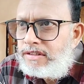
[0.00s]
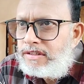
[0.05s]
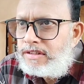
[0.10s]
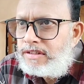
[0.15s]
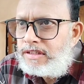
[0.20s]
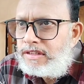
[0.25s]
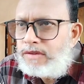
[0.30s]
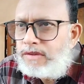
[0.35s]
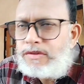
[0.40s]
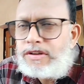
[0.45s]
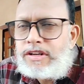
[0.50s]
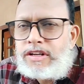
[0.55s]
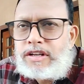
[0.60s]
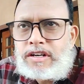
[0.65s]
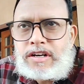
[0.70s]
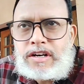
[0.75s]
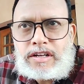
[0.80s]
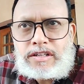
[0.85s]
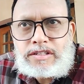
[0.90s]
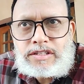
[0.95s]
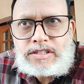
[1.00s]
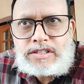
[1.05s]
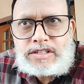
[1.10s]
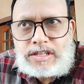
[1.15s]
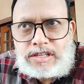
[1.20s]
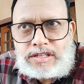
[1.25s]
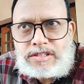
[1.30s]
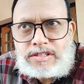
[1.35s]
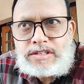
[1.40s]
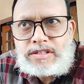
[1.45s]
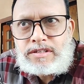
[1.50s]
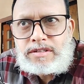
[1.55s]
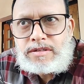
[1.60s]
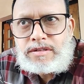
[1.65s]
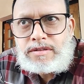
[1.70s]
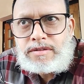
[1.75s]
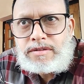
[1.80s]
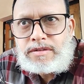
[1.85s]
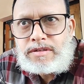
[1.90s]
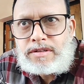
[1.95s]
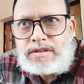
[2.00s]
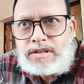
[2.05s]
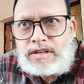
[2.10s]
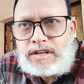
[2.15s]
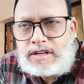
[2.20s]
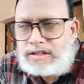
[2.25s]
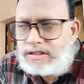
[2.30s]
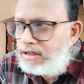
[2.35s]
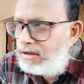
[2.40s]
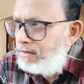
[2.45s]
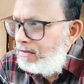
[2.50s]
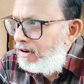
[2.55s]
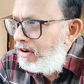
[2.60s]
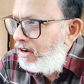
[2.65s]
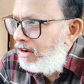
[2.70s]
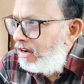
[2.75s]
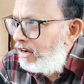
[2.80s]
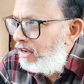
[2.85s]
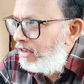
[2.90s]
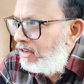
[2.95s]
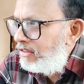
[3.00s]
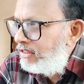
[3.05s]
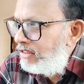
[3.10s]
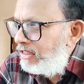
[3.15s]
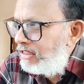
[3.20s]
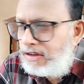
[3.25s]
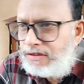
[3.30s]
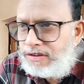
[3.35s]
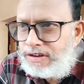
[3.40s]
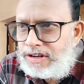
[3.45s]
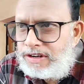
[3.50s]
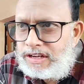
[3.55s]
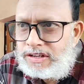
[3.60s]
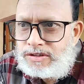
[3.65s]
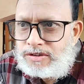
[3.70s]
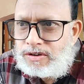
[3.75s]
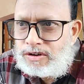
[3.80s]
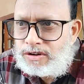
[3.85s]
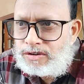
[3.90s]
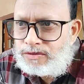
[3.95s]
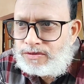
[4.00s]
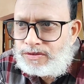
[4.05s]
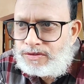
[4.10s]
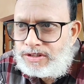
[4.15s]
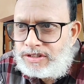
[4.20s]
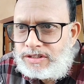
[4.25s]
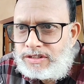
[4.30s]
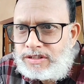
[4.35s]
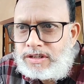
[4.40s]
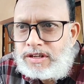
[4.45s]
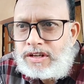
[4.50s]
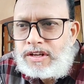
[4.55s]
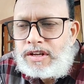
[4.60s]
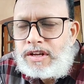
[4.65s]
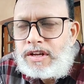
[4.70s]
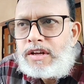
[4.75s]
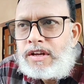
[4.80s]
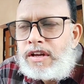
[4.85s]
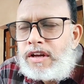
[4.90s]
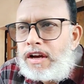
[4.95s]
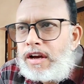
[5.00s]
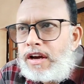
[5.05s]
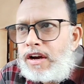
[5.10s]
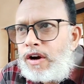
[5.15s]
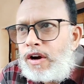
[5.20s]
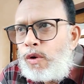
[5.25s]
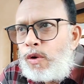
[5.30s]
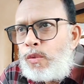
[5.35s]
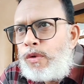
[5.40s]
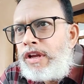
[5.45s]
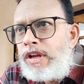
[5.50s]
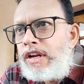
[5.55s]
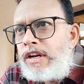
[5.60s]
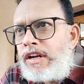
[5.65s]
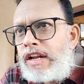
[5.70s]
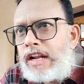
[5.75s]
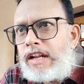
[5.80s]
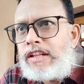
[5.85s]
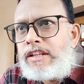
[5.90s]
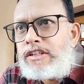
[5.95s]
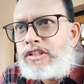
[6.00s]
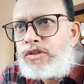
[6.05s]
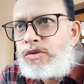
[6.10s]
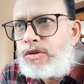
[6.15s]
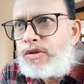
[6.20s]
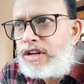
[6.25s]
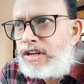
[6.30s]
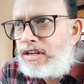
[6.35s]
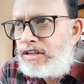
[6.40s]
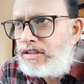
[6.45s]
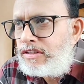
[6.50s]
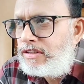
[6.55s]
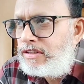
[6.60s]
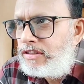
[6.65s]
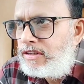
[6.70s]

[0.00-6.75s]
even in class 6, let's say from class 6, 7, 8 onwards, we tell the students